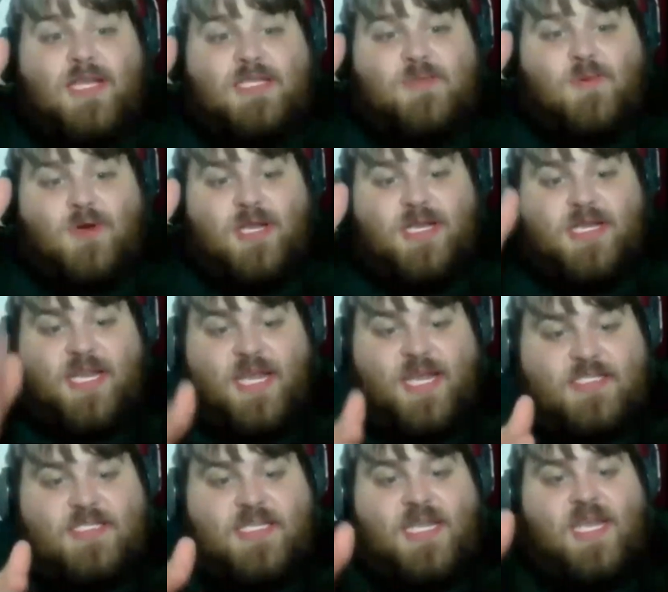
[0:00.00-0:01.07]
It's
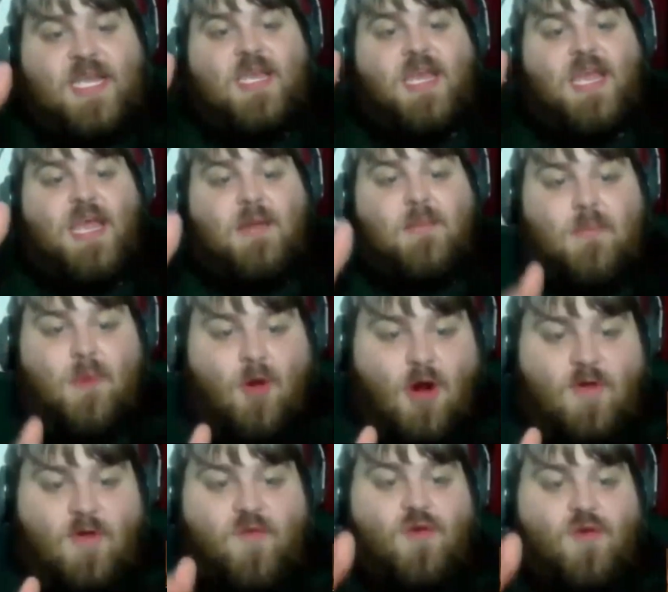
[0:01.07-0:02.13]
what
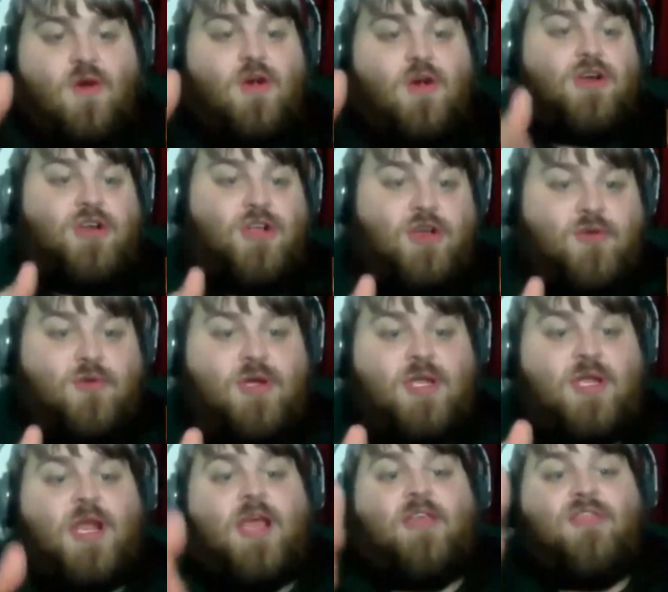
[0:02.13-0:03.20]
Disney and Marvel are
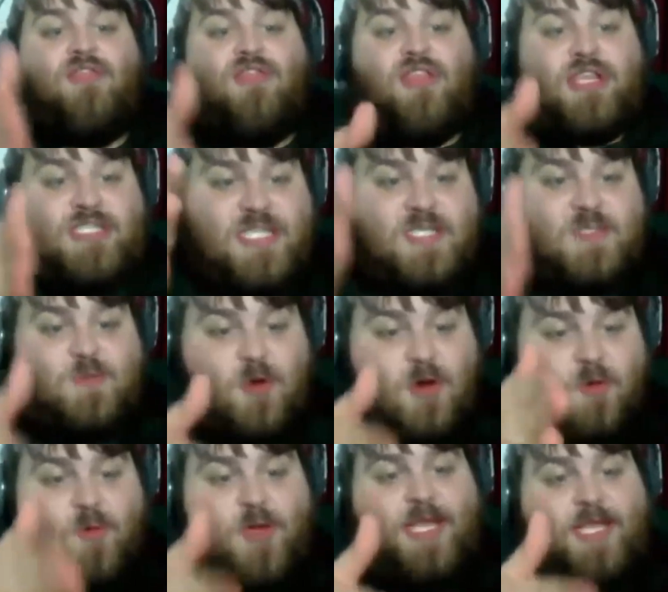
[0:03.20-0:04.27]
doing.
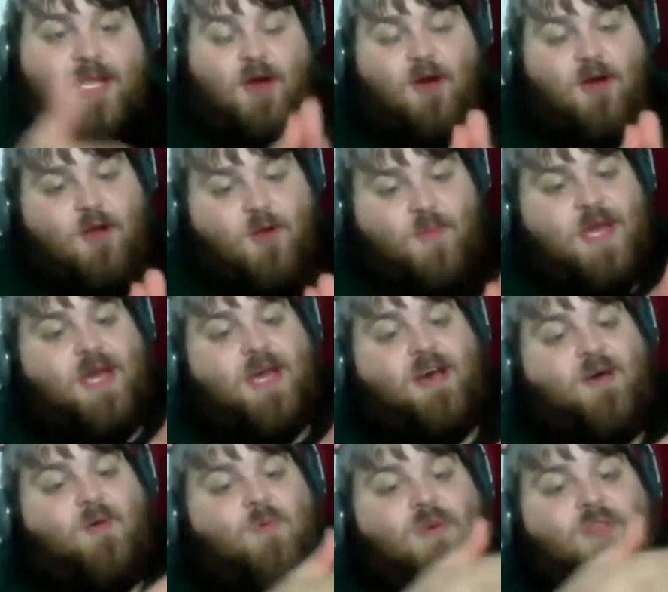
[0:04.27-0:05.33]
This is what we
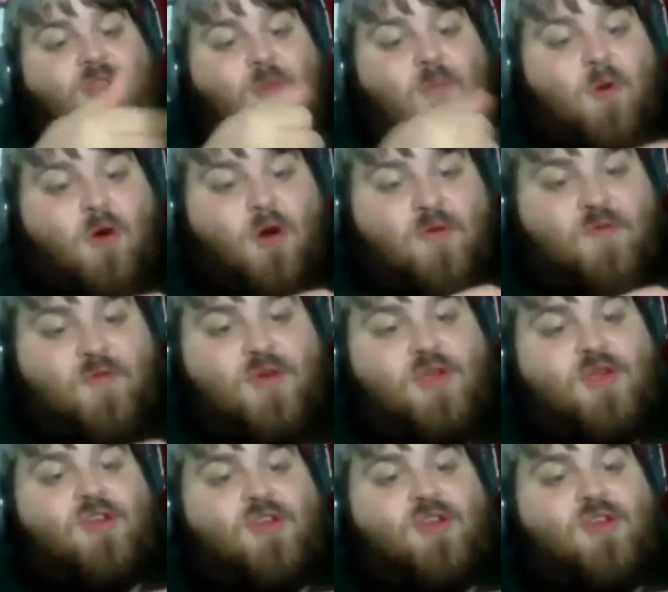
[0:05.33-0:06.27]
talk about with the